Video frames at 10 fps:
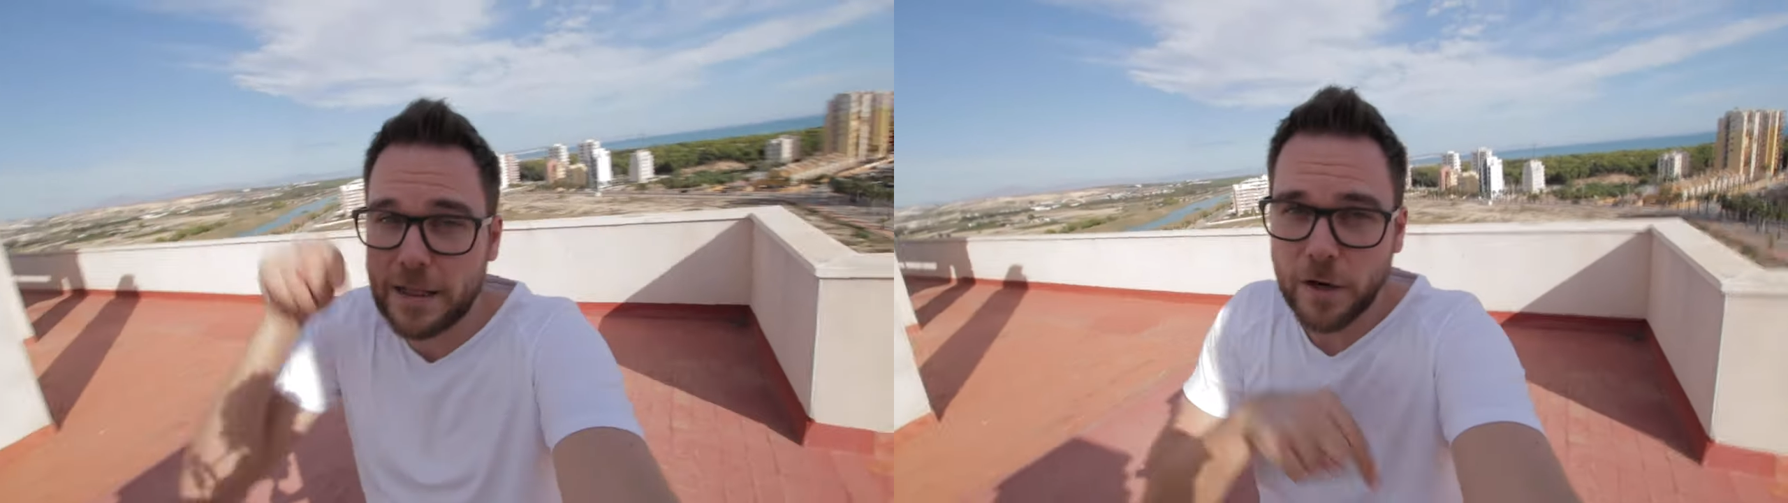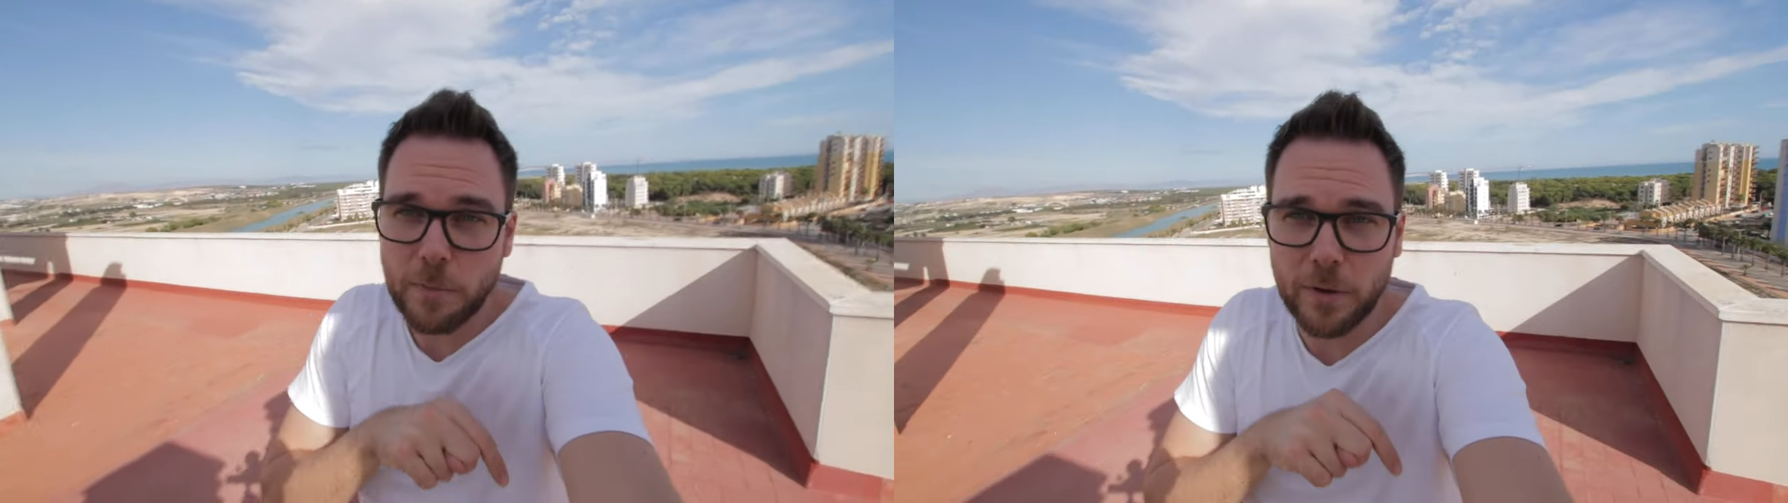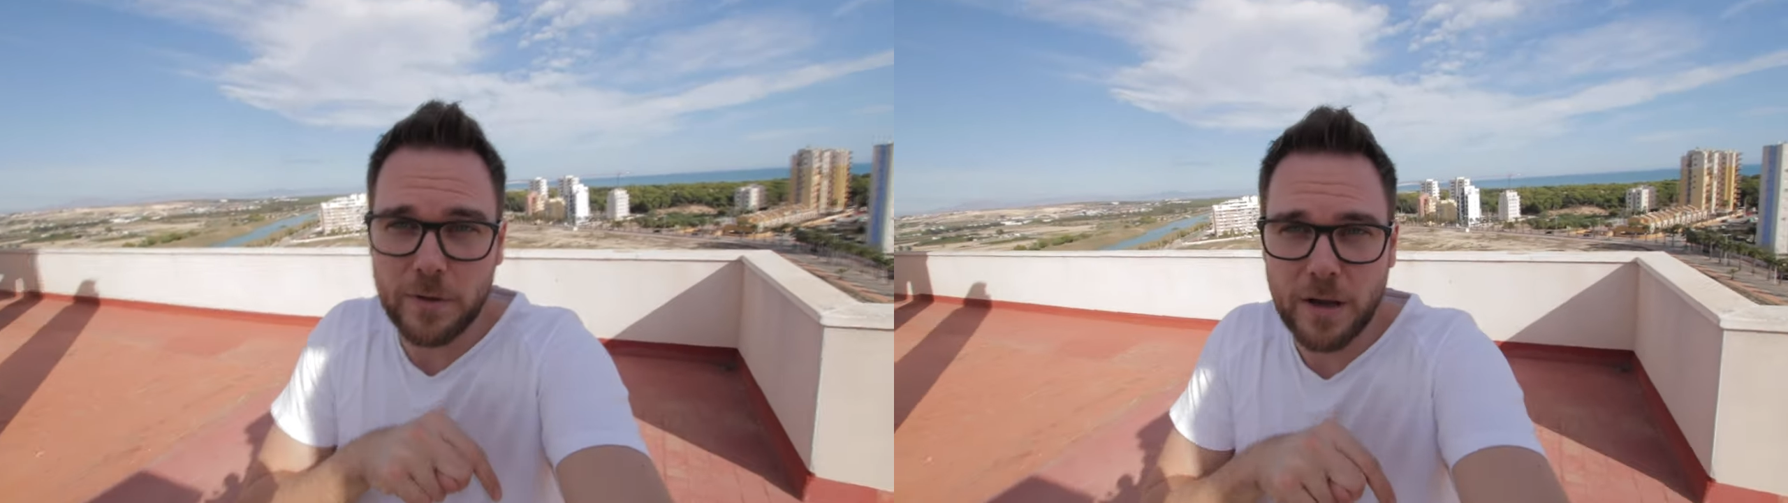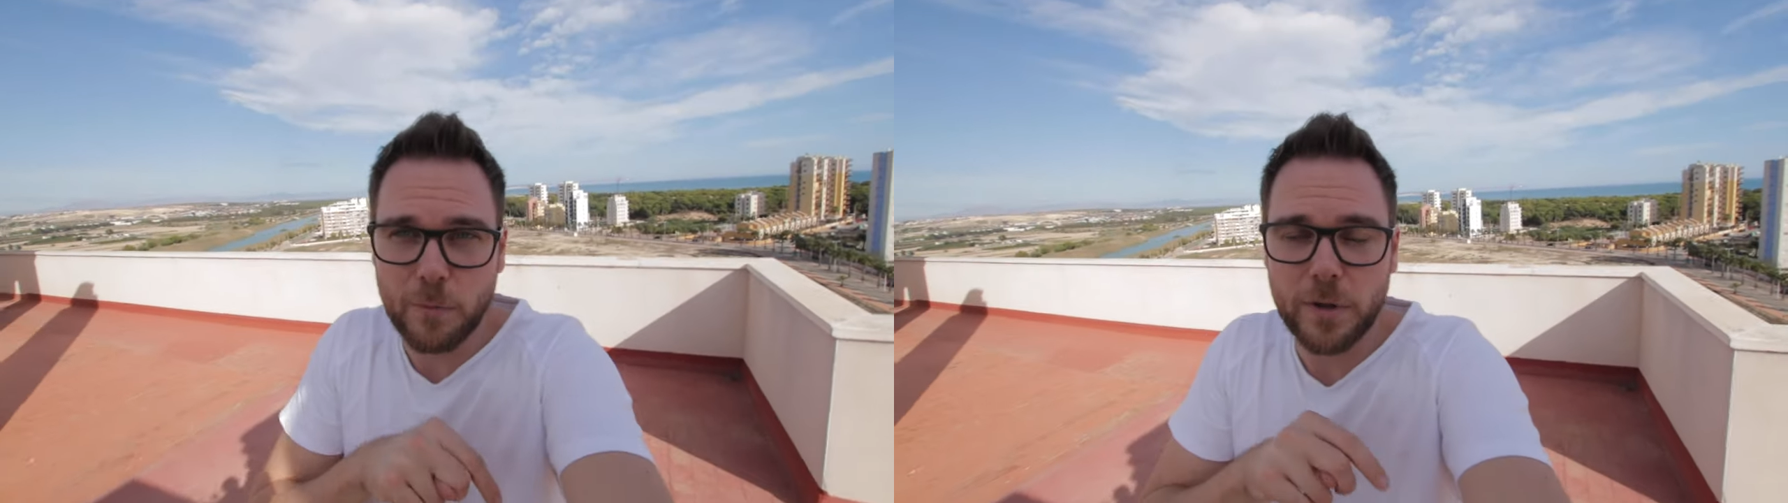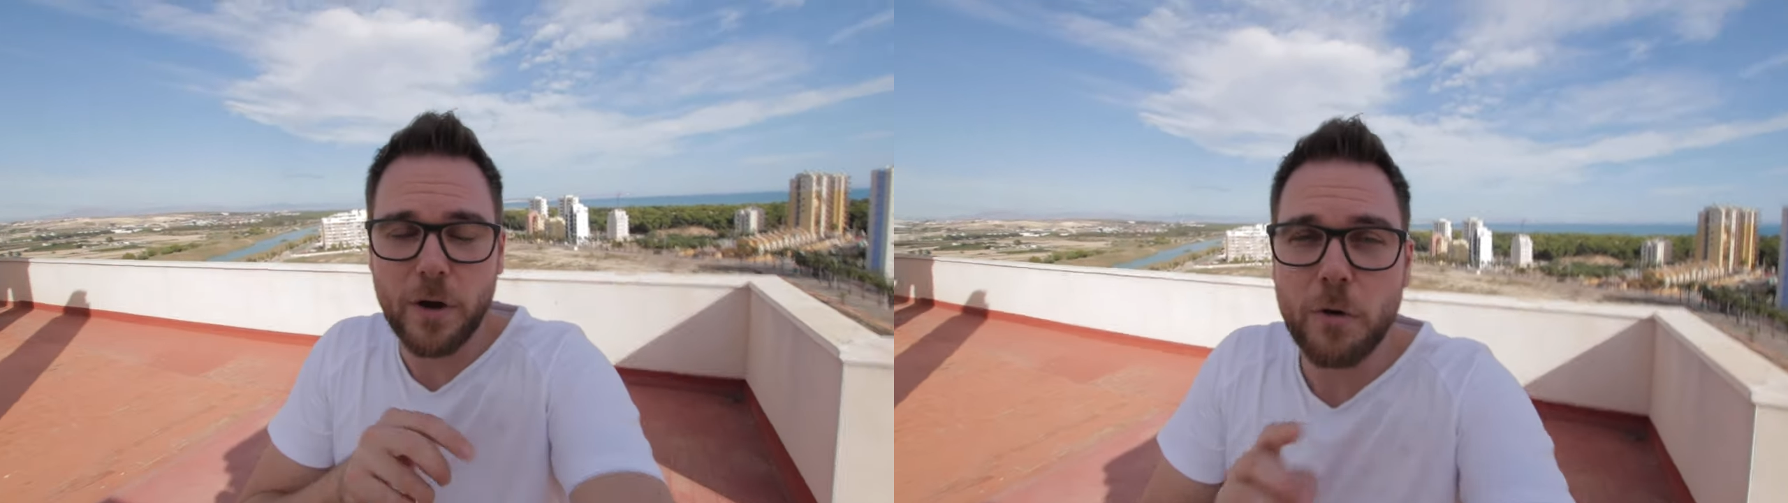like button
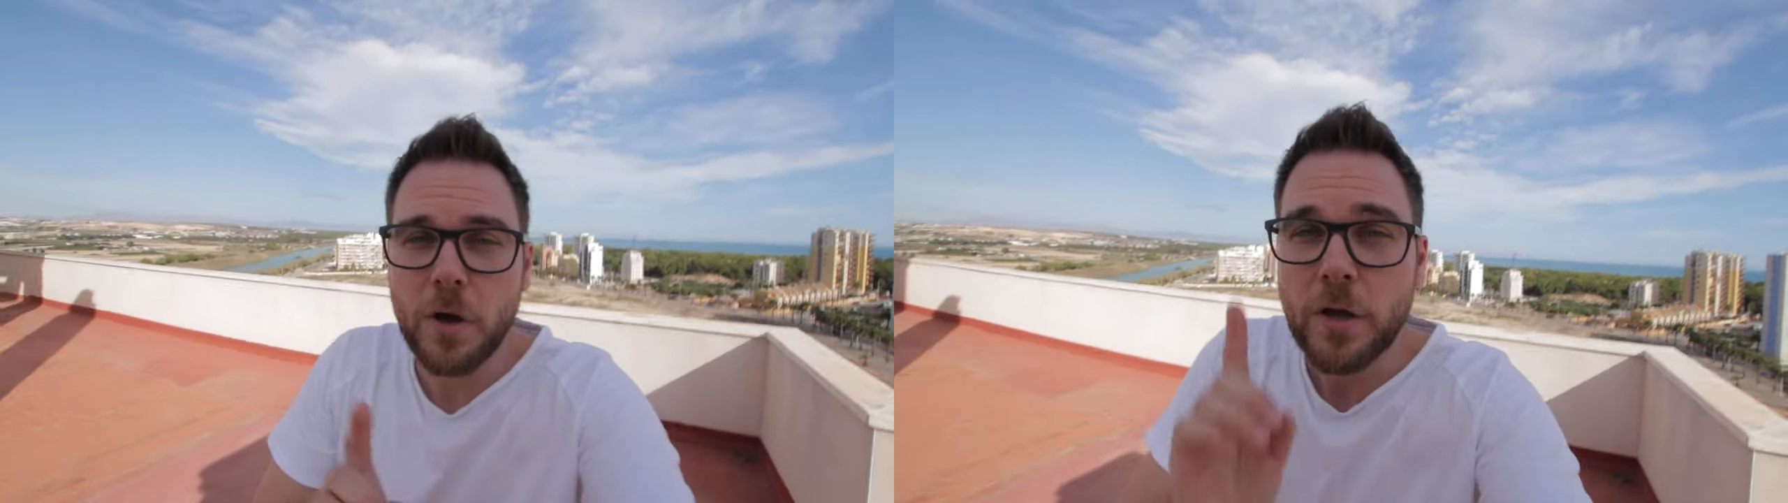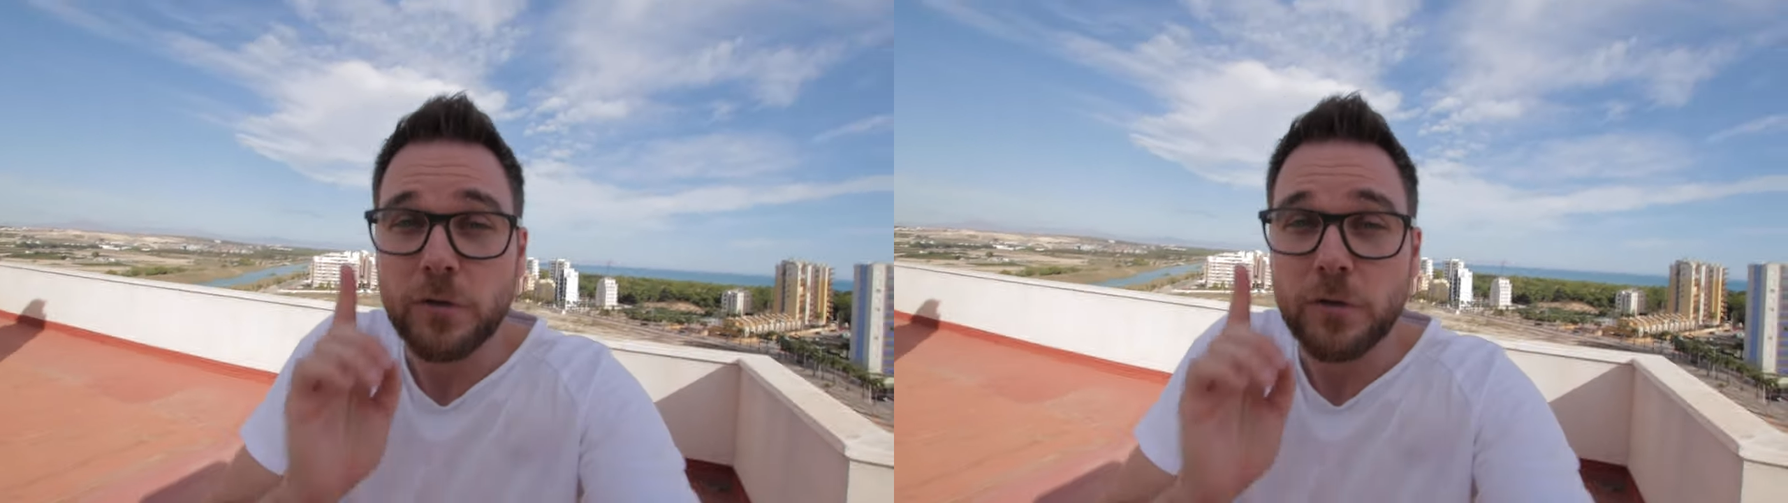down below.